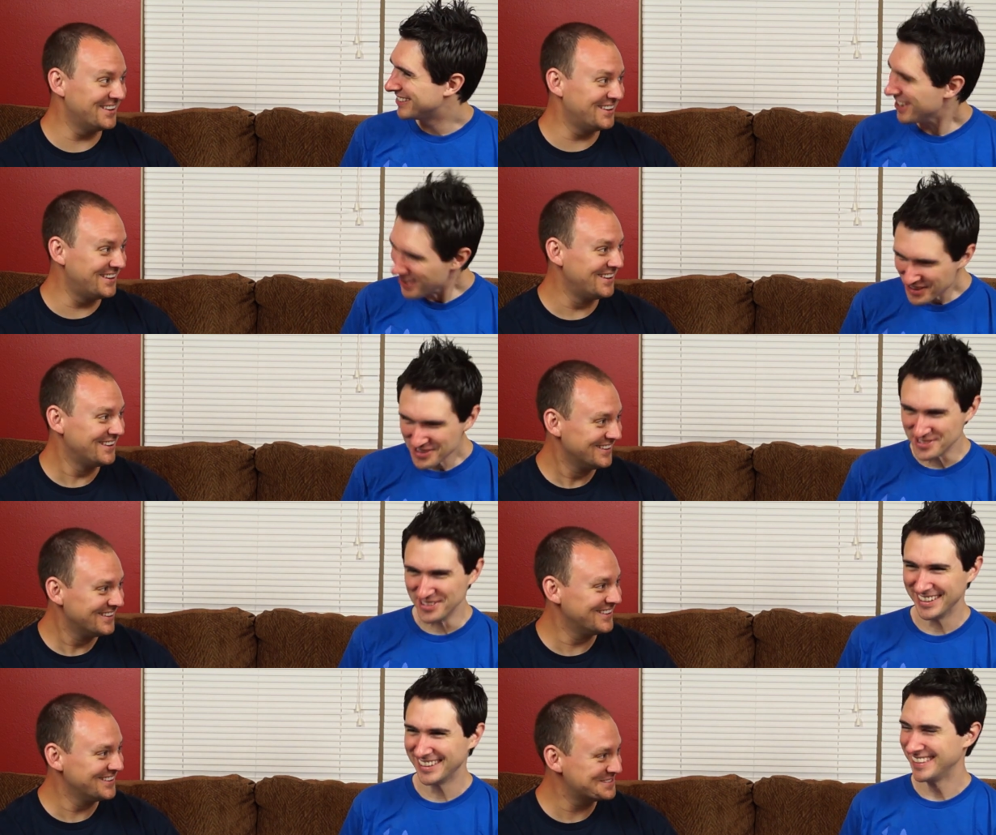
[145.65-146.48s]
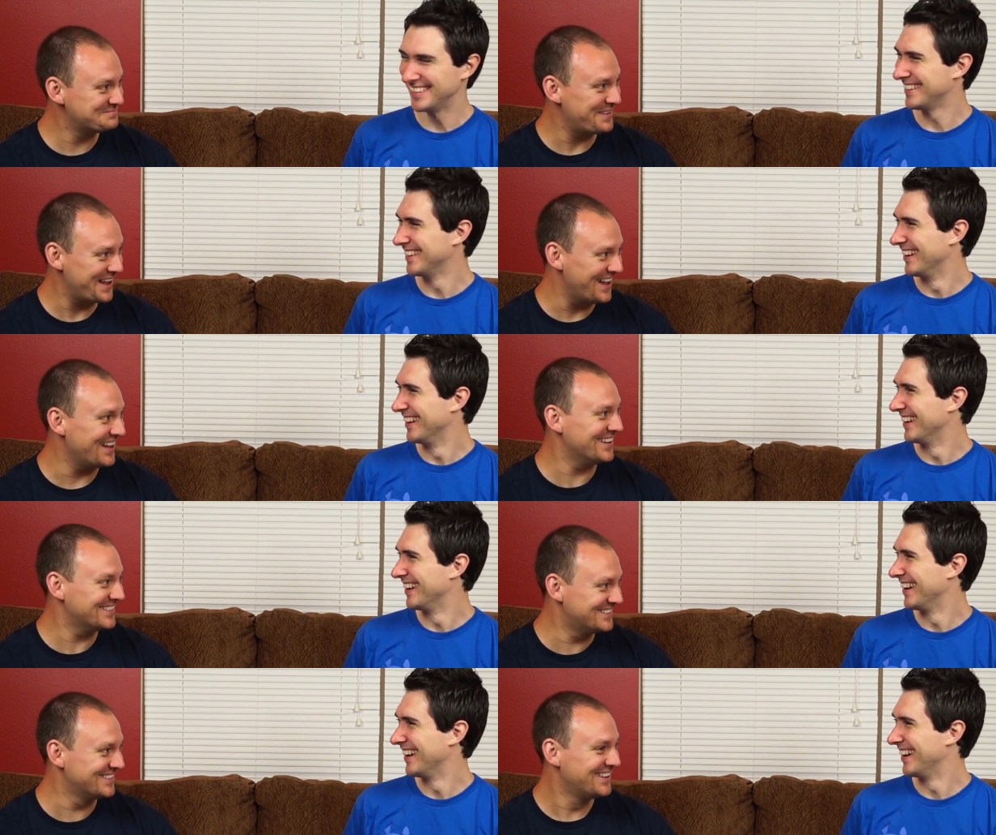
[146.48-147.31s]
Speaker 1: Dude. It was
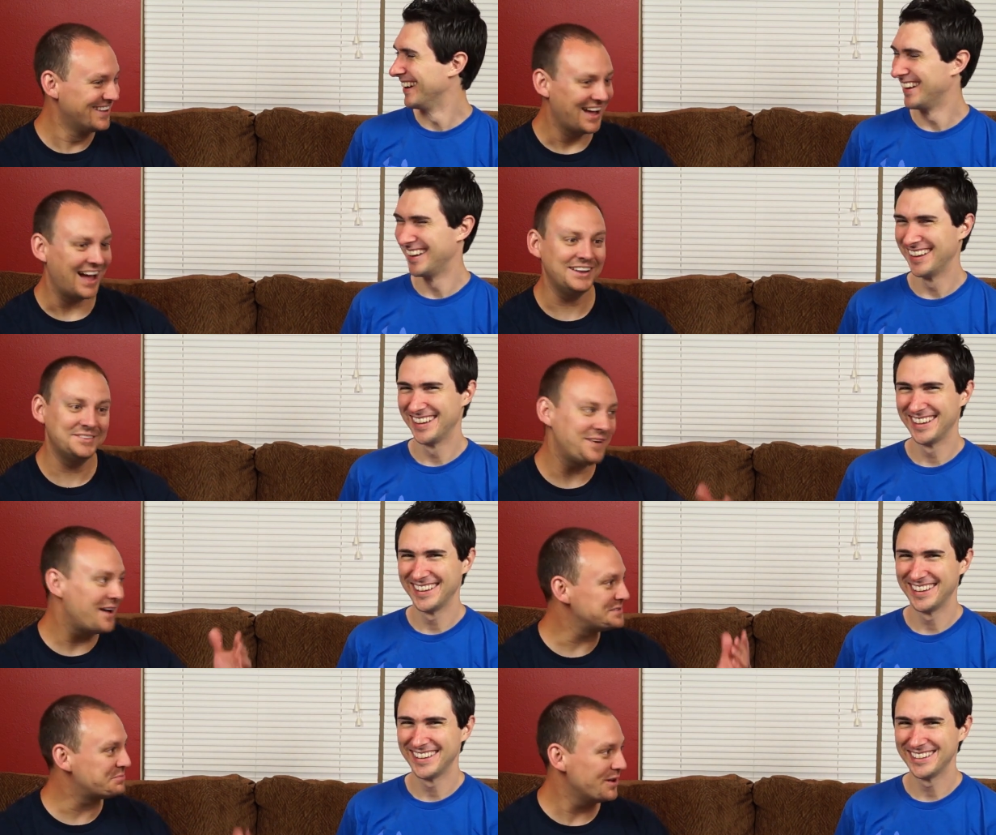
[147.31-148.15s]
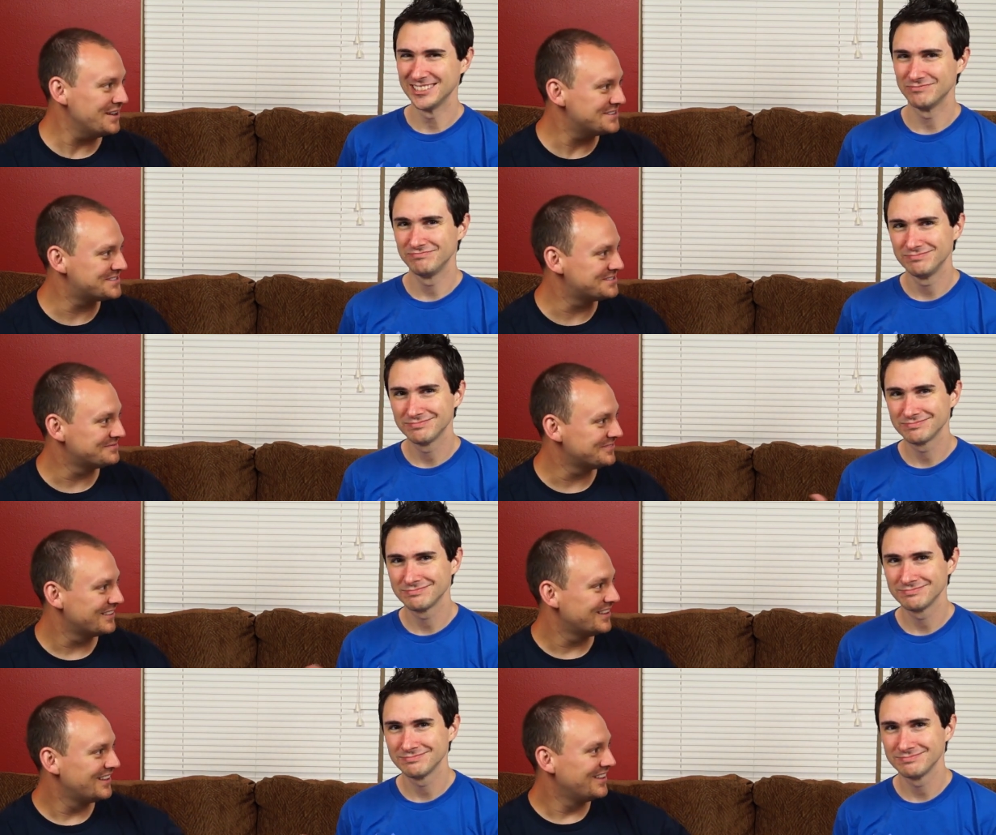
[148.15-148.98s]
bad. I did 5 sprays.
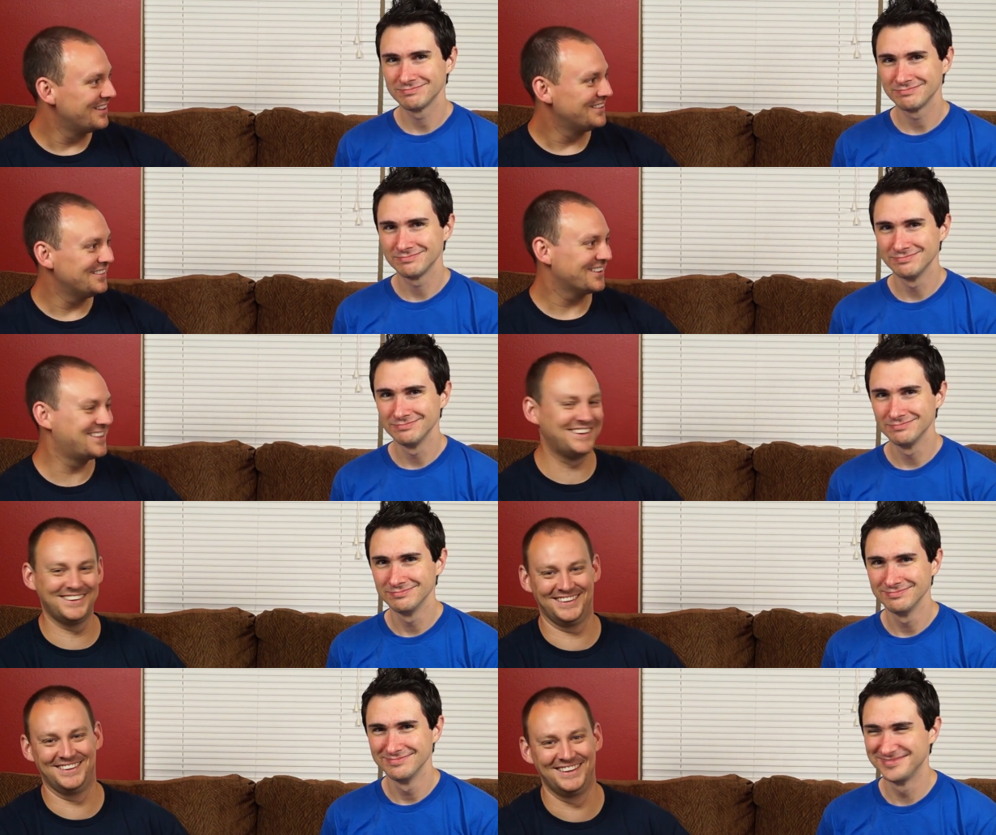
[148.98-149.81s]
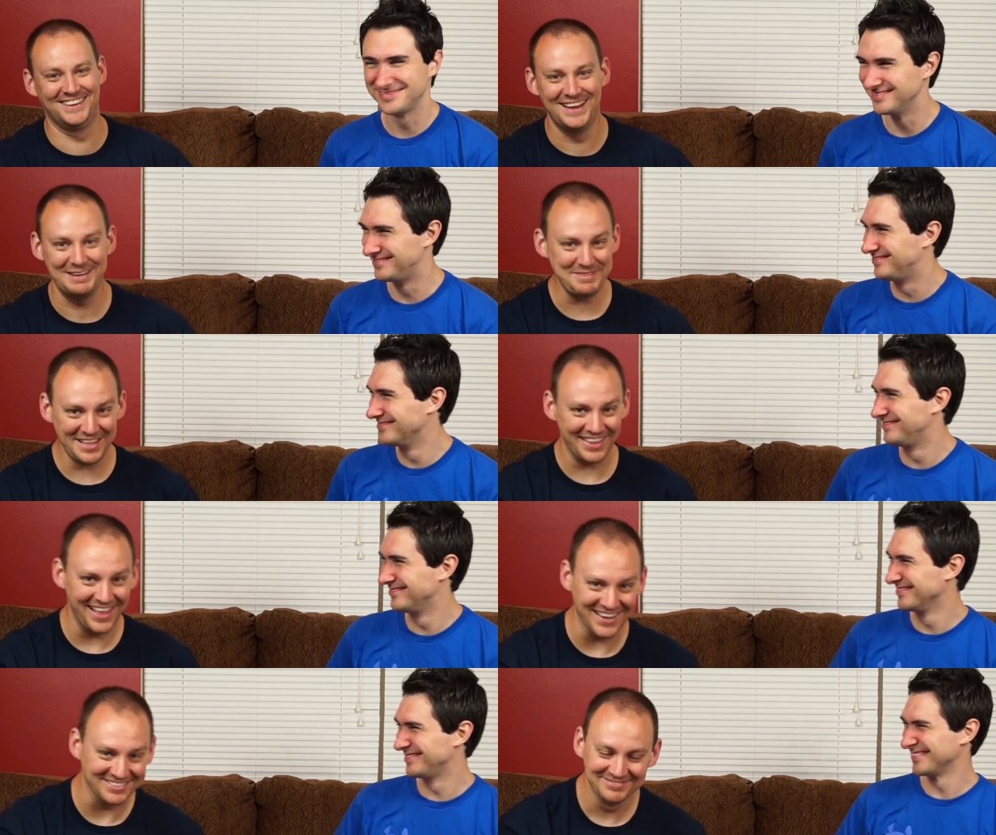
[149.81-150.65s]
Look, I'm
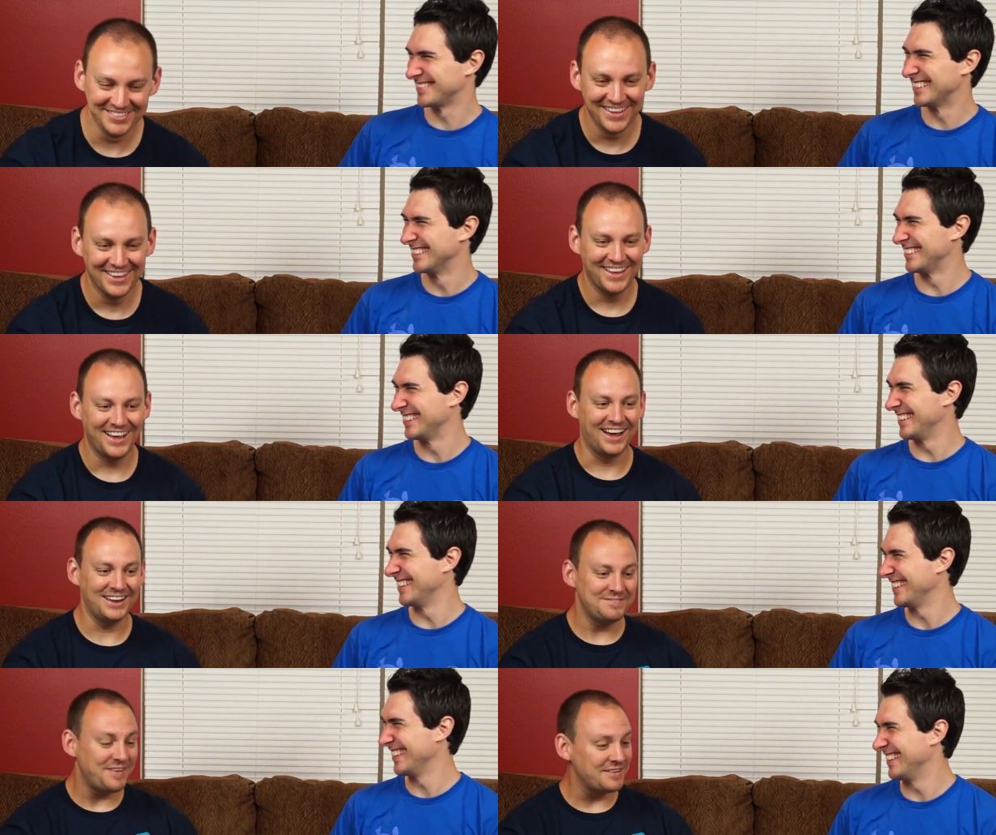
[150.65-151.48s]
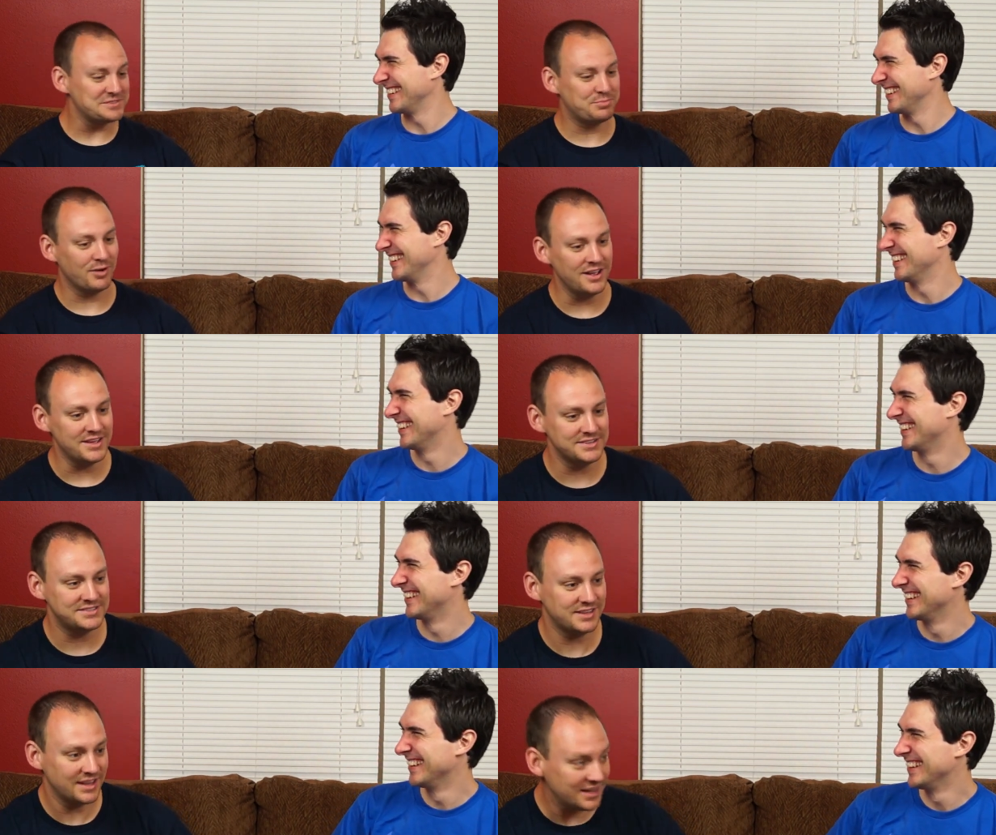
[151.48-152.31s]
not lying. I did 5
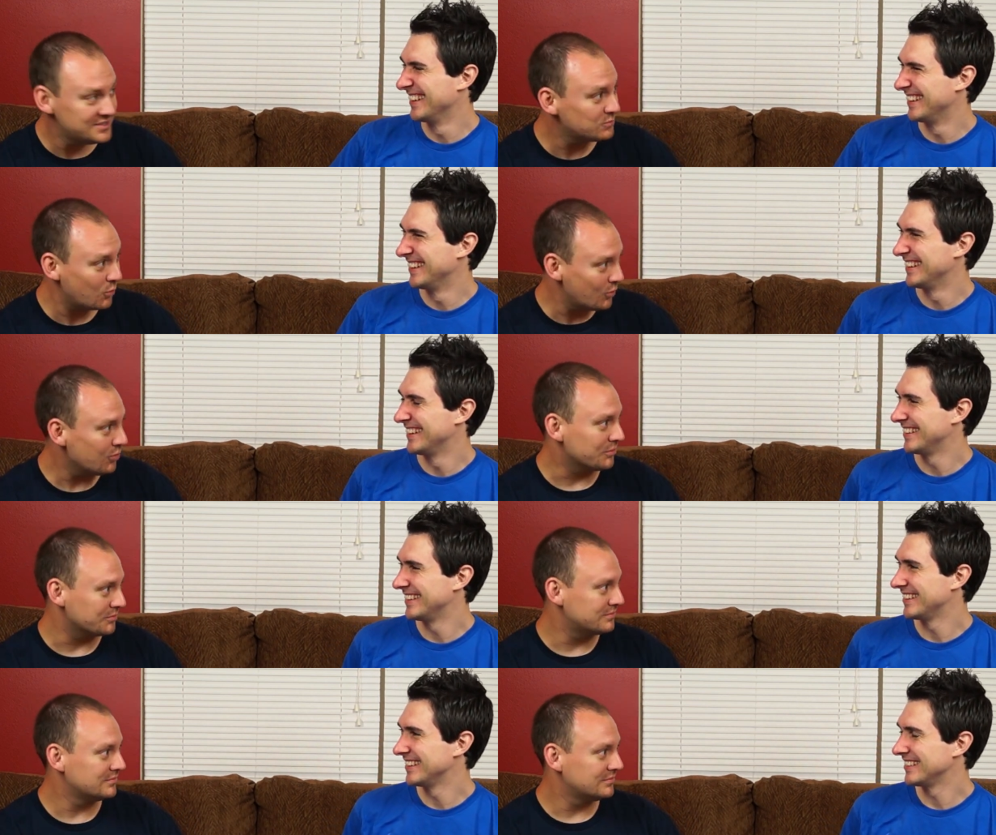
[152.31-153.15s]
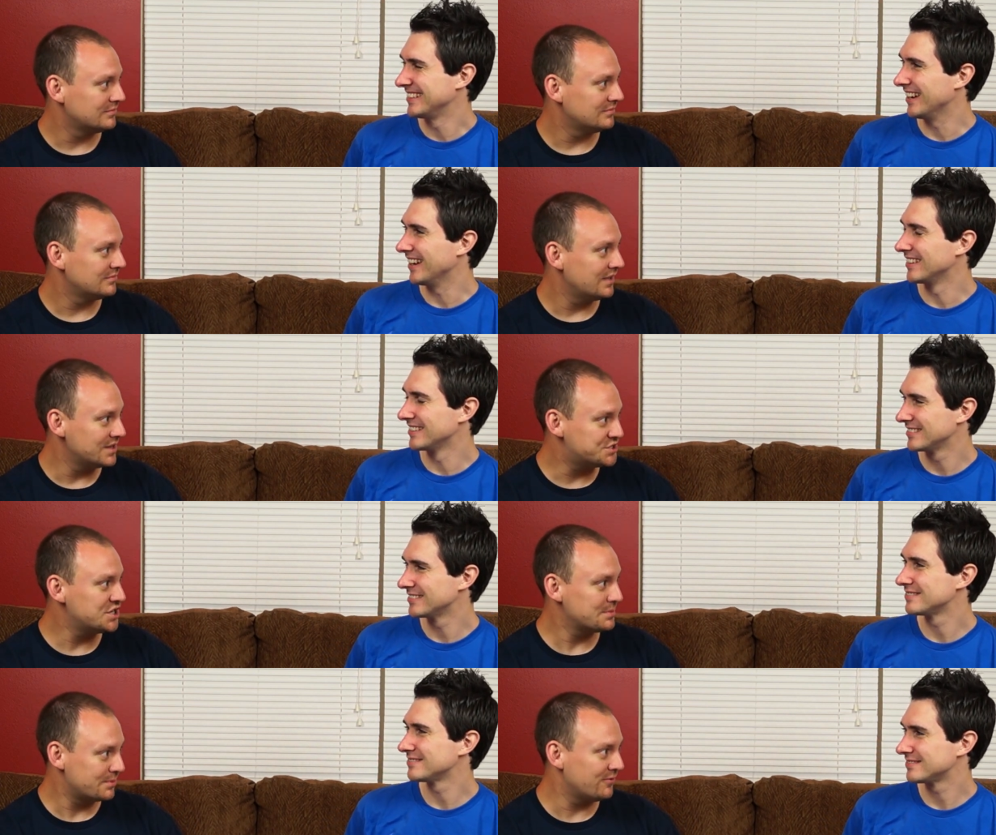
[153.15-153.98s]
sprays and it's warm. Yeah.
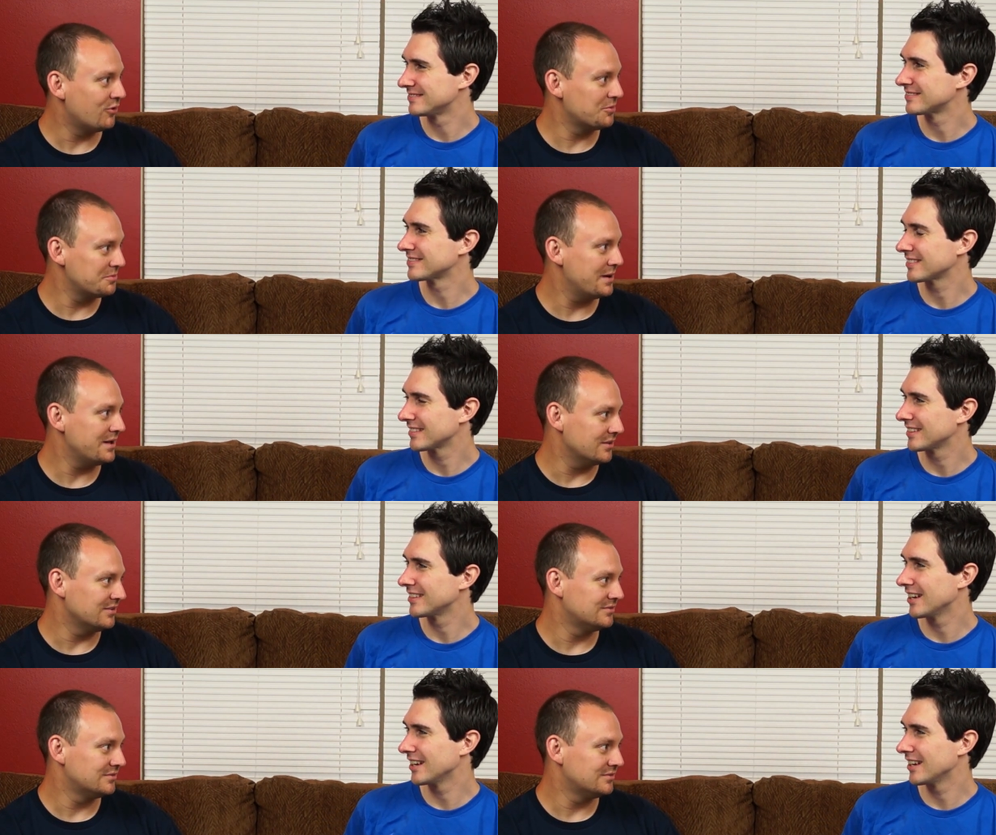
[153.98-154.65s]
It should have performed better.